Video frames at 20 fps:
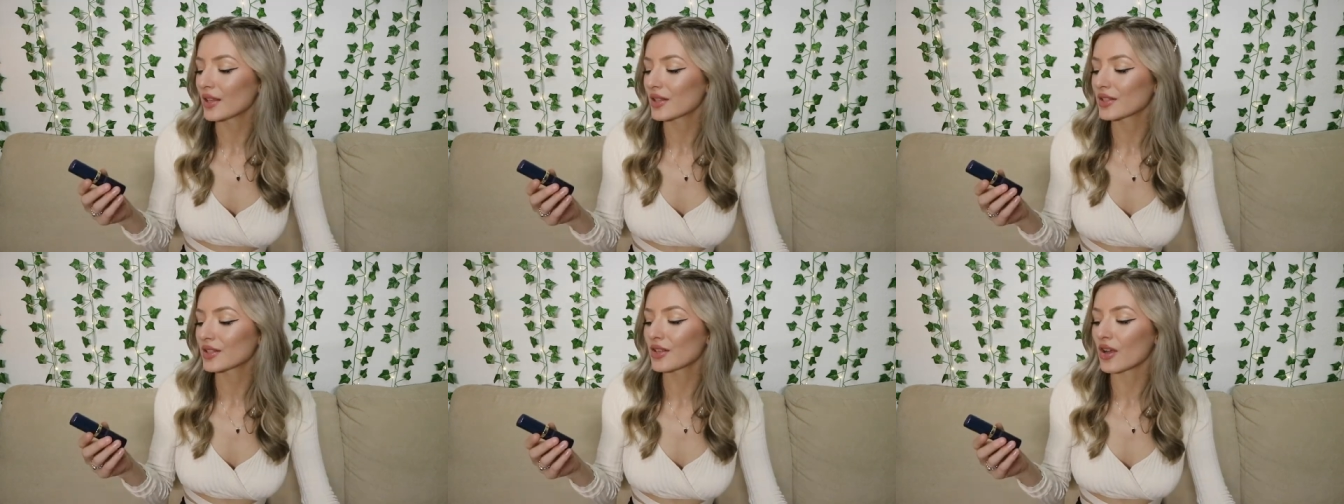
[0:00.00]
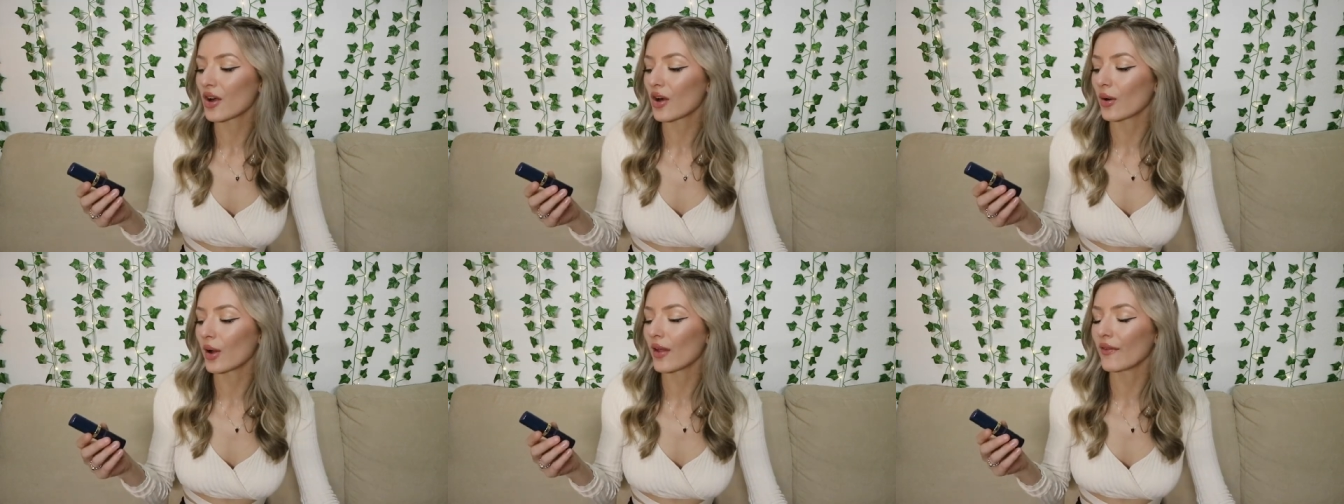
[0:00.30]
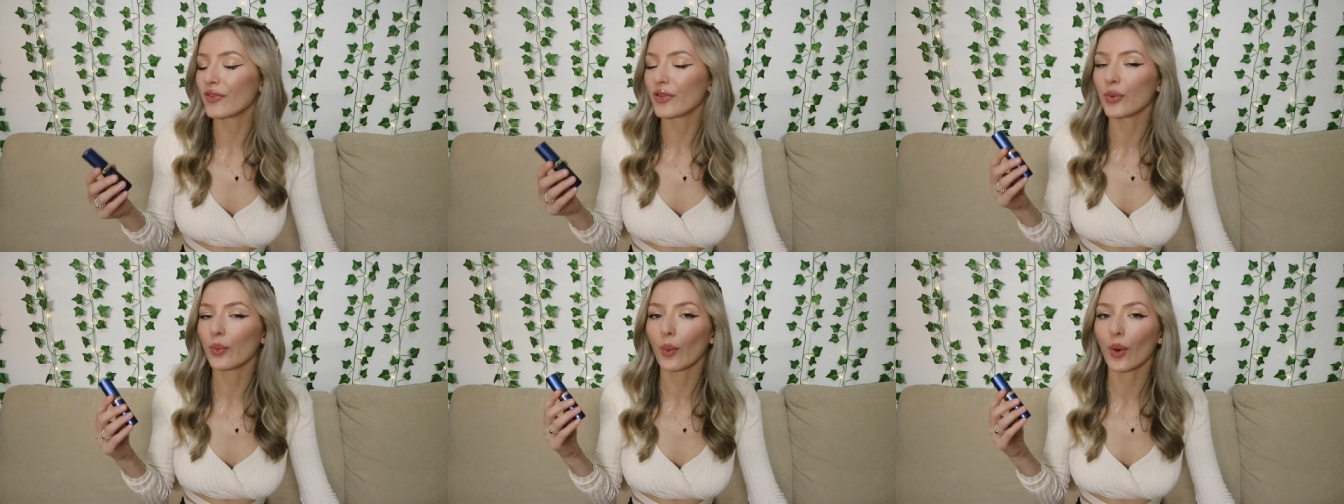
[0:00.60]
So
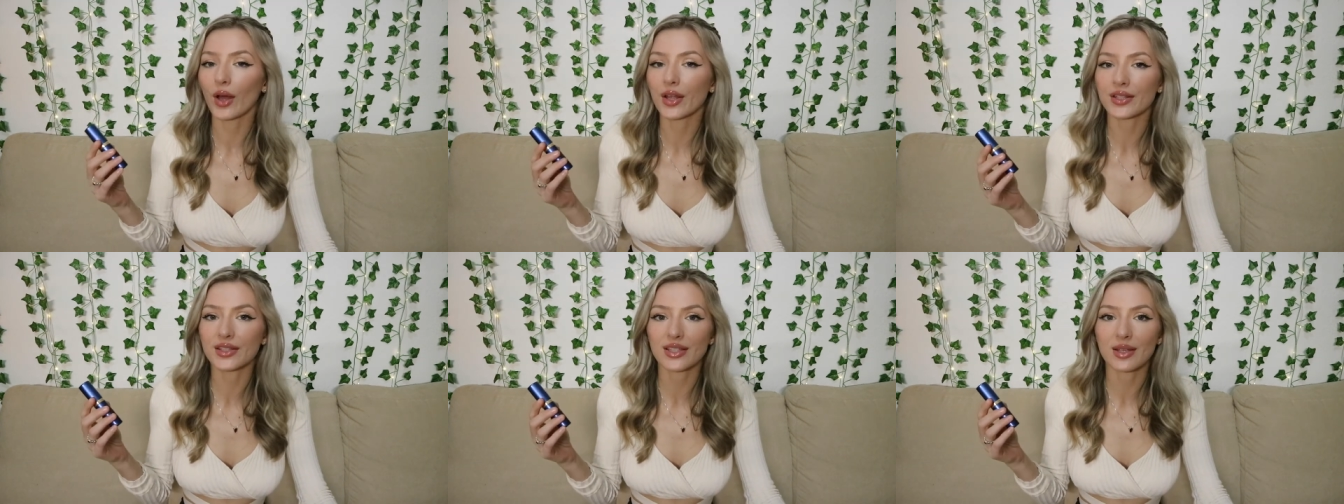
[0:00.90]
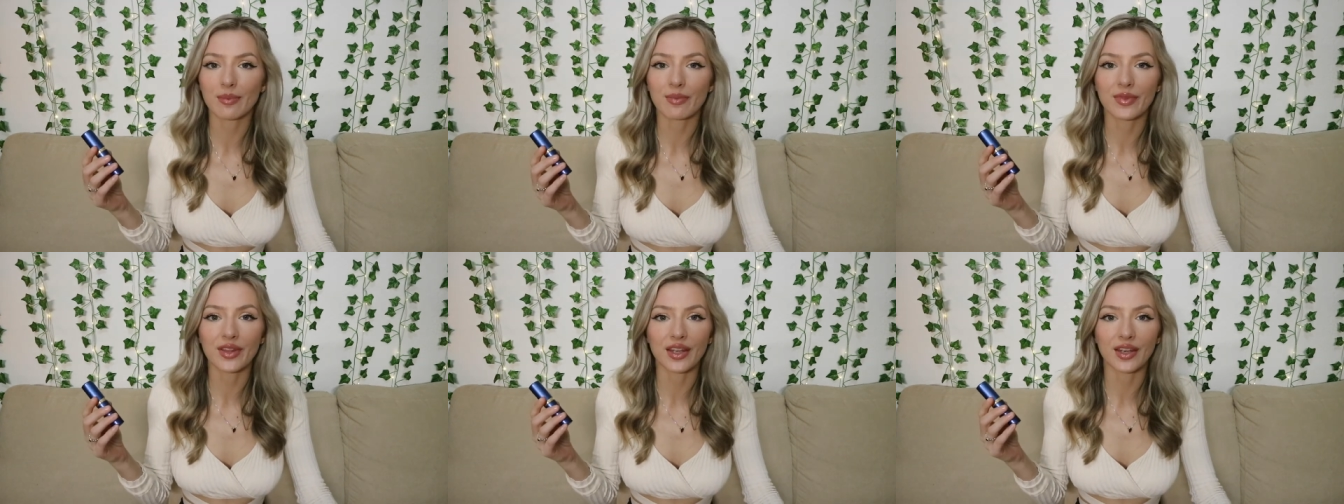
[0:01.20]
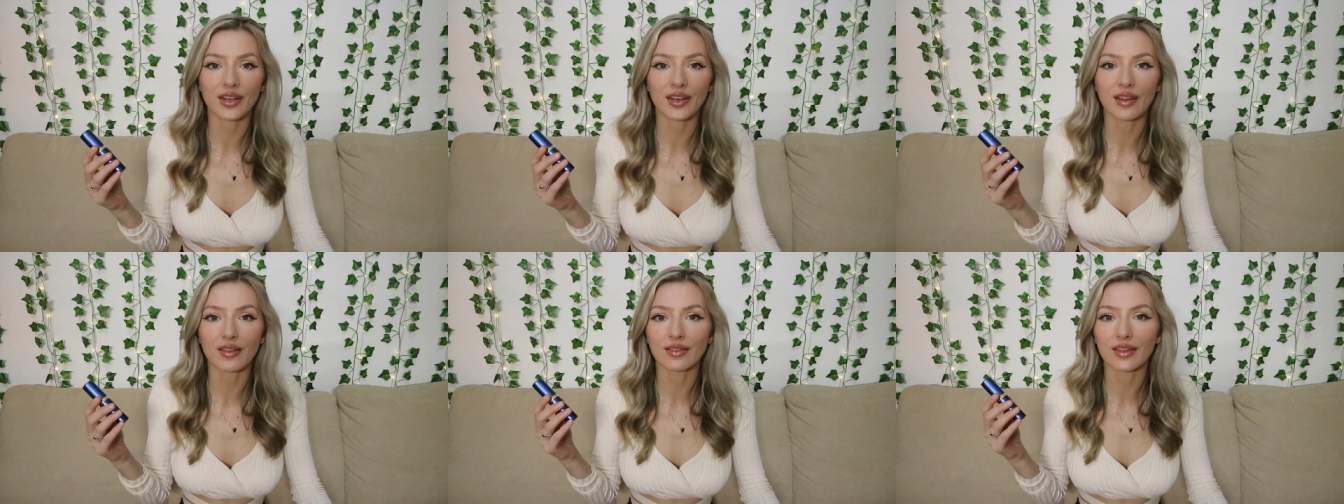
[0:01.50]
if you want
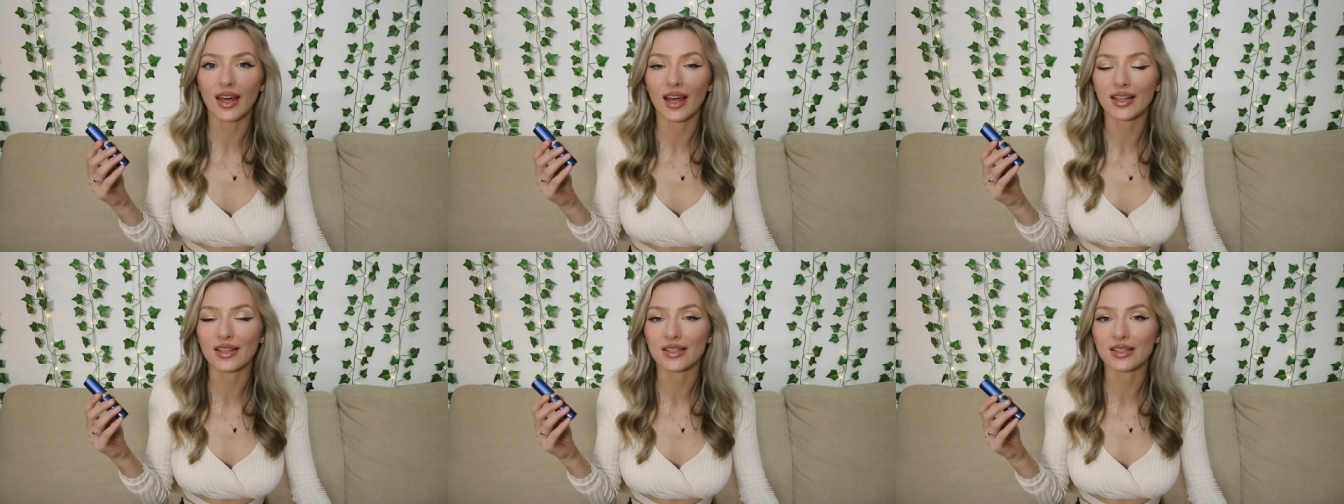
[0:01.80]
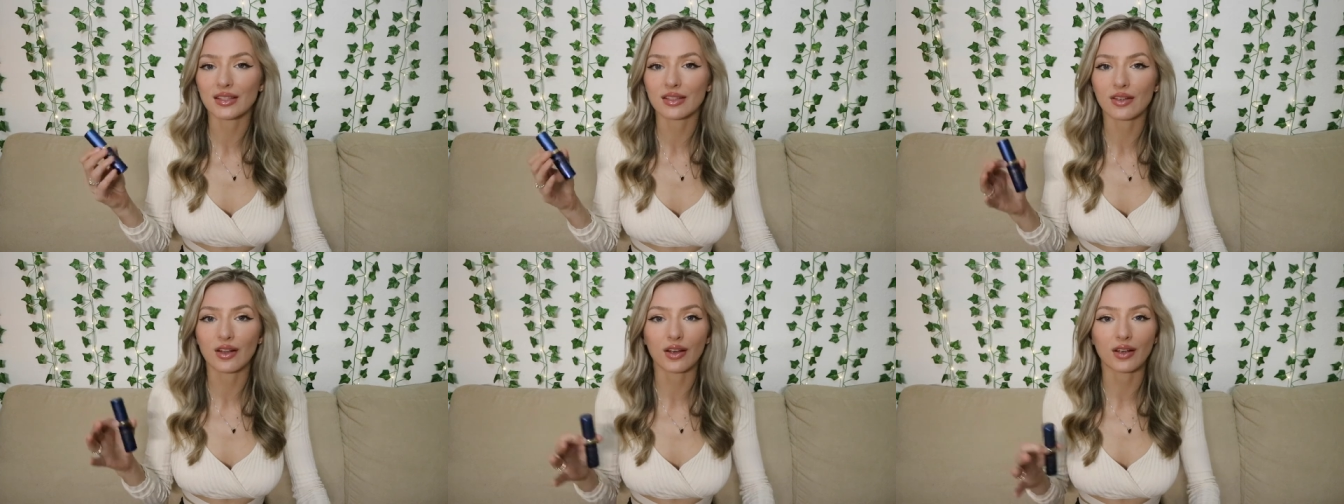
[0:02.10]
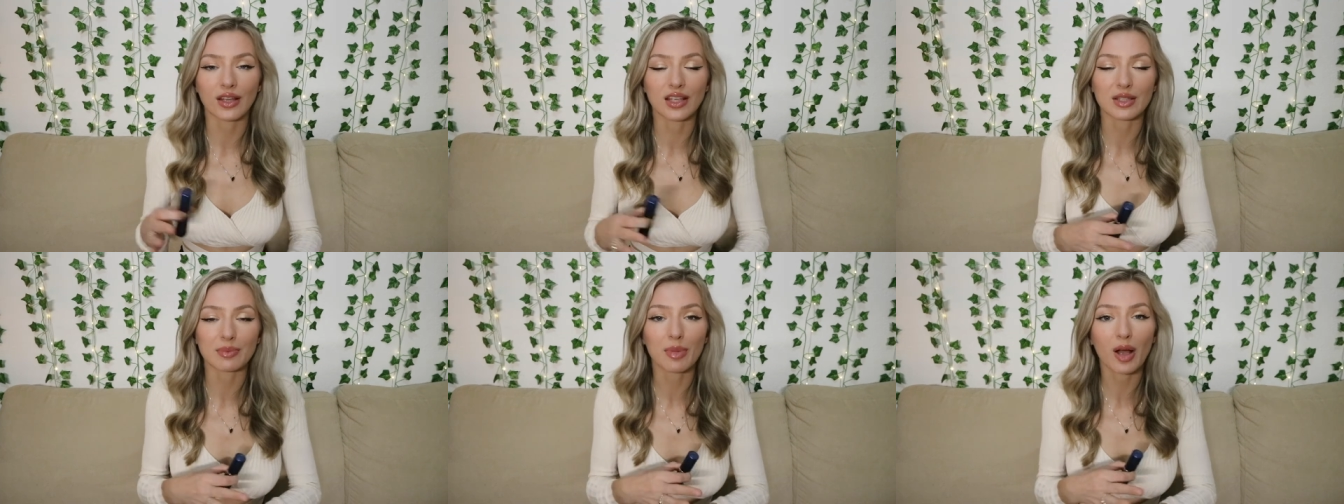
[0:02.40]
something that's
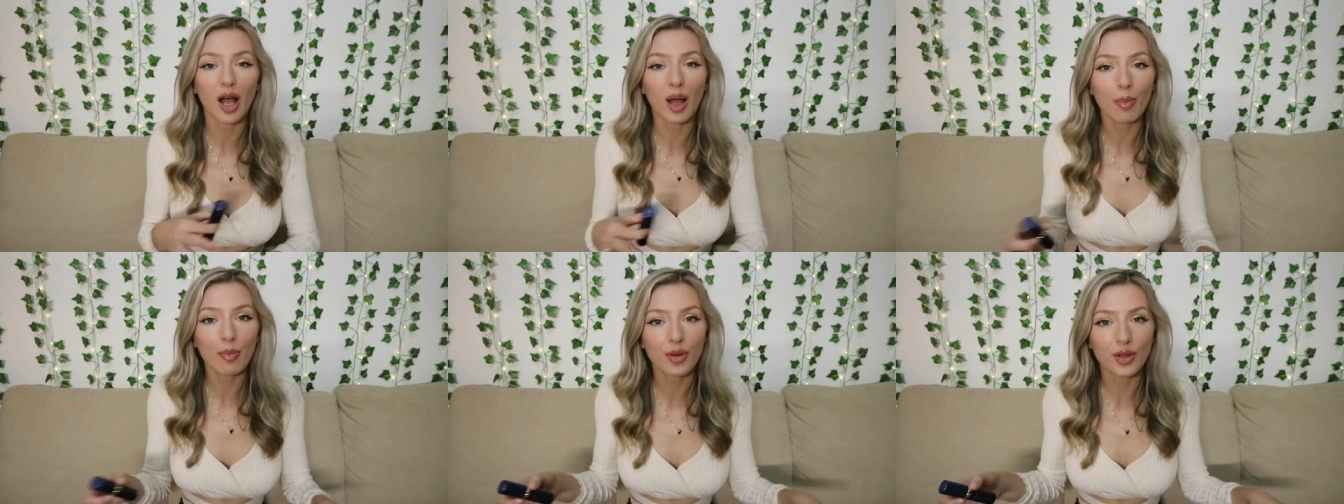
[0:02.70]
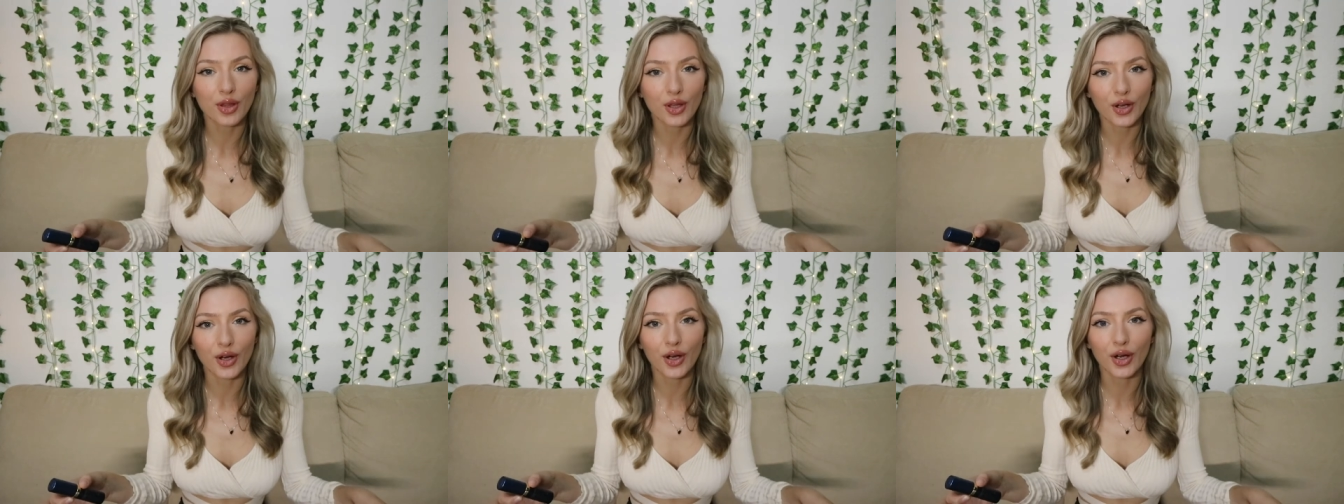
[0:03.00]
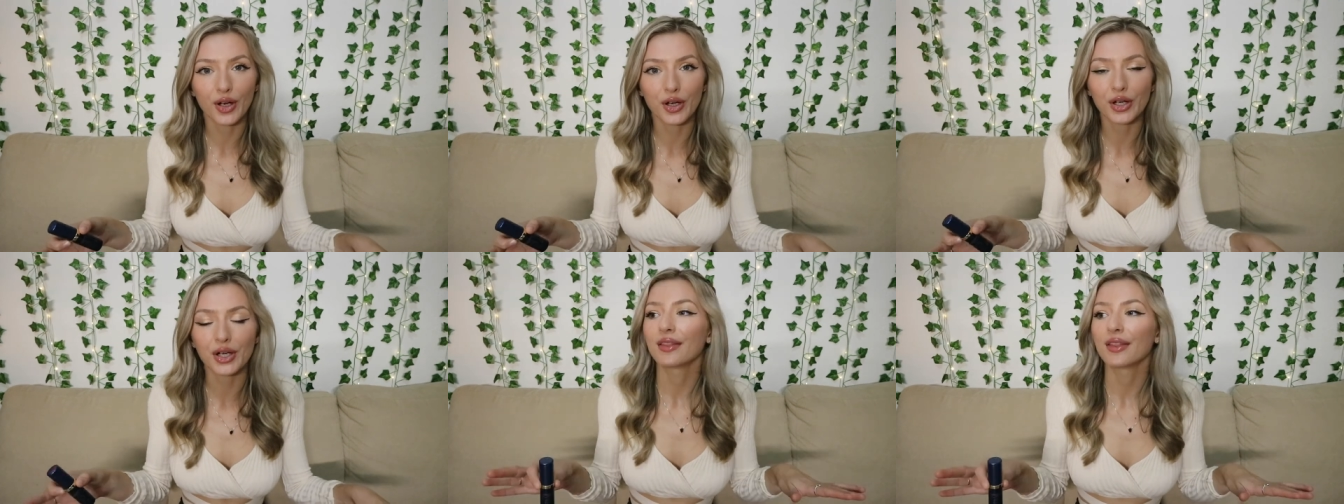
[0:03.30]
not as
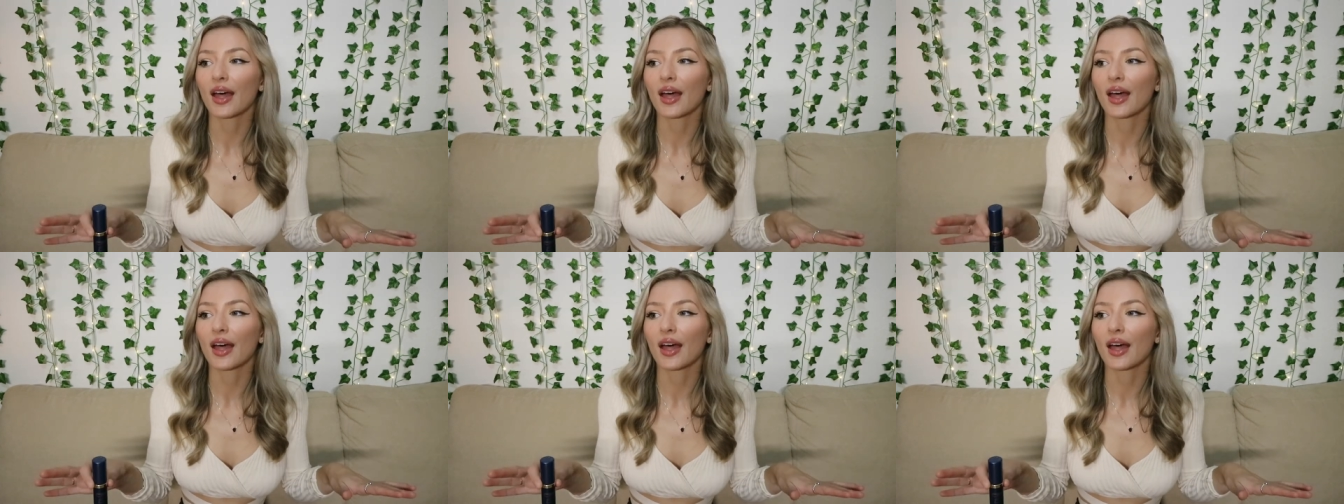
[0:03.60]
popular,